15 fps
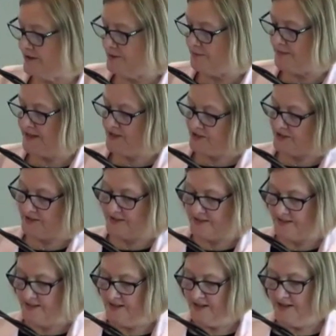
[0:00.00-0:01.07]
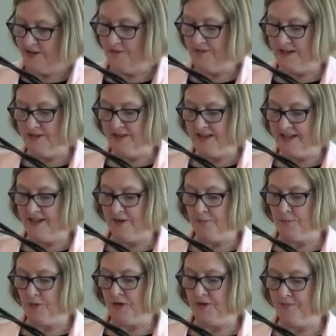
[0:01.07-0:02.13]
on benches around that
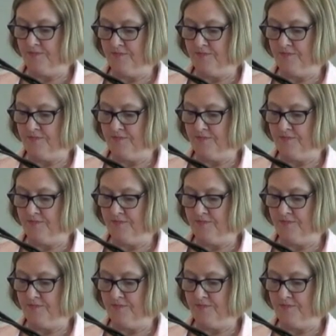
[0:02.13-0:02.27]
airport.